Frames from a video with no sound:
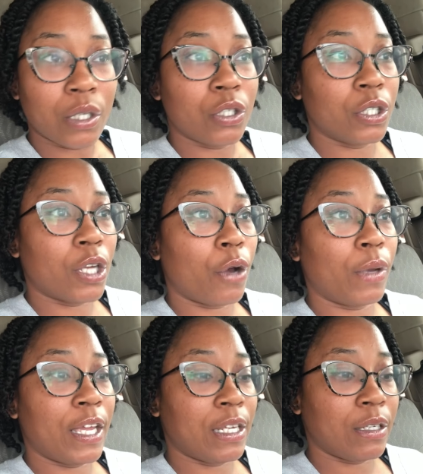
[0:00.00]
you know
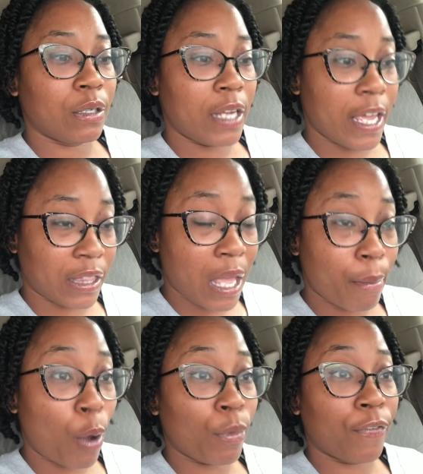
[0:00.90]
and at that
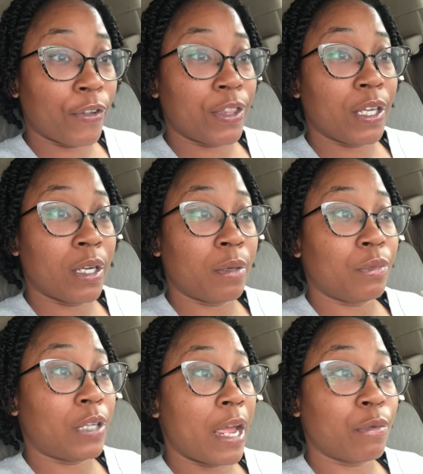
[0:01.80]
moment for them
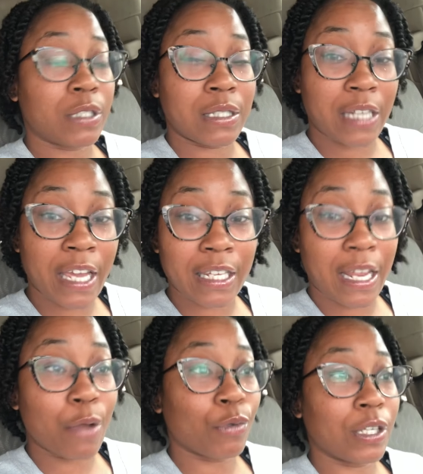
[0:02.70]
they was naked
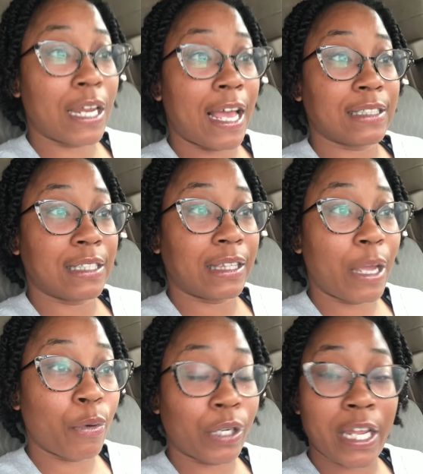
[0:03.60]
they realized that they
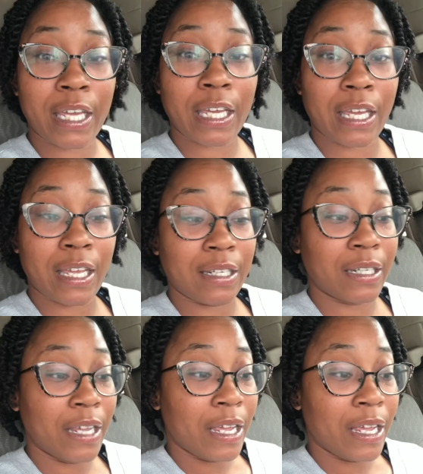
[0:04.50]
were naked and